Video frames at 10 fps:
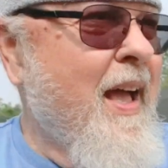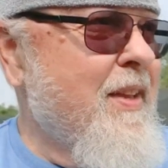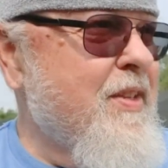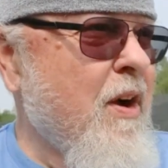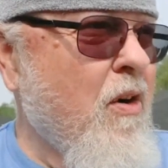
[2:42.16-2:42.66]

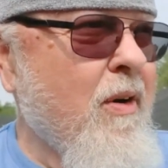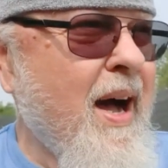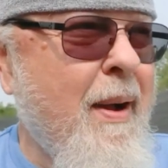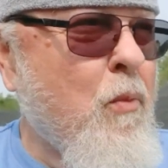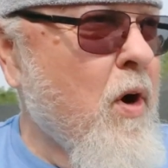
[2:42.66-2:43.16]
So
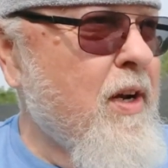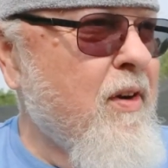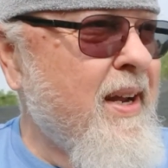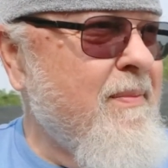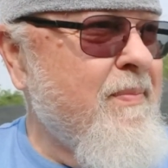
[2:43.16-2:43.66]
I'm
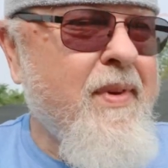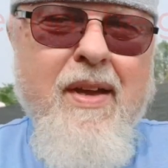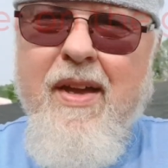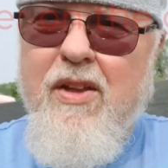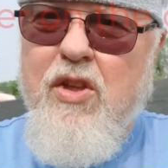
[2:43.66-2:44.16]
wondering,
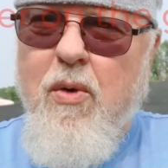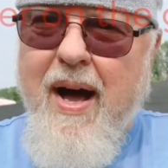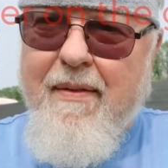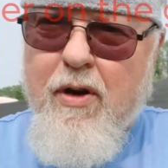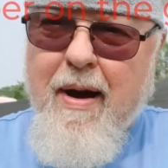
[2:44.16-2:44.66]
do
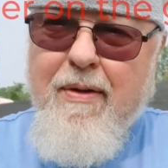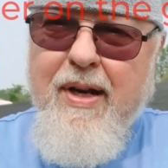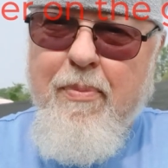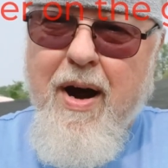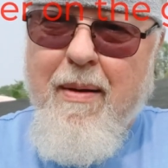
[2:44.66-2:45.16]
I have a
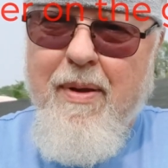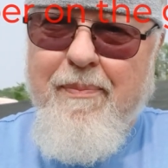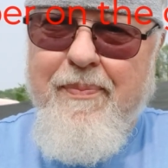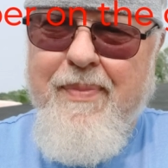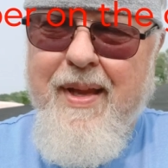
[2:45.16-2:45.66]
grounding problem?
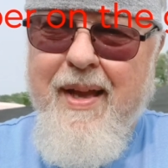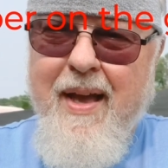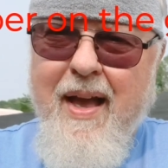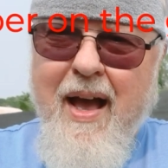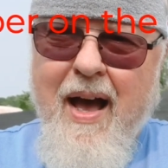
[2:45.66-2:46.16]

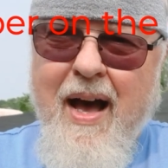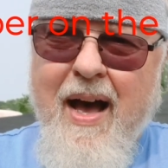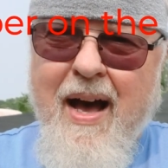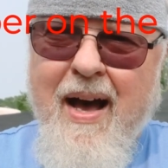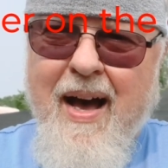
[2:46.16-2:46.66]

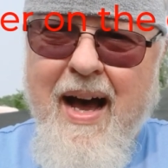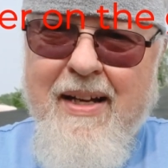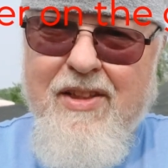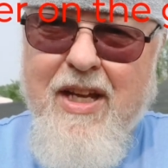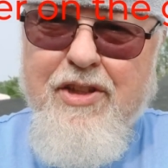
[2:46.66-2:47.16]

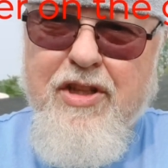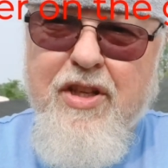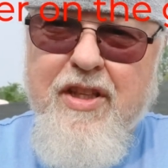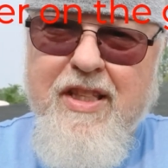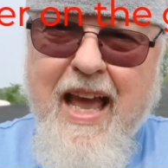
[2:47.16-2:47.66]
I touched it
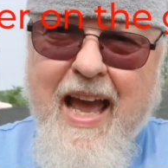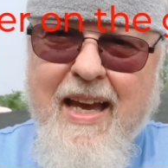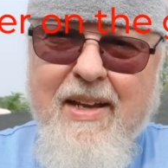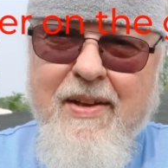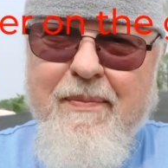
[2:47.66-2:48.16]
to the
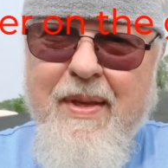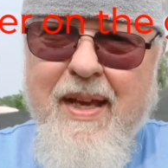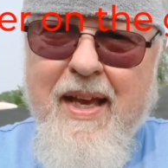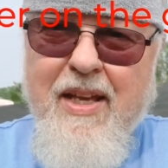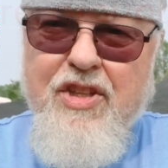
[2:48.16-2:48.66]
tank,
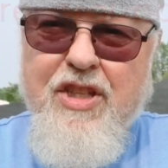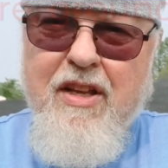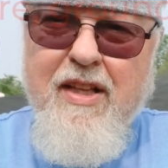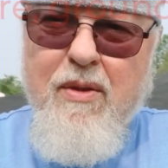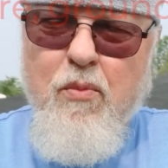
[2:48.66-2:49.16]

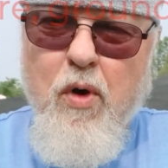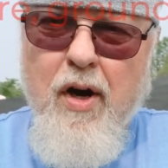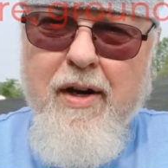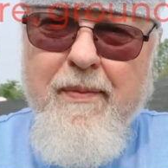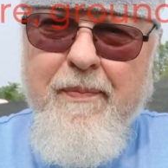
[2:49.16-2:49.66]
still didn't work.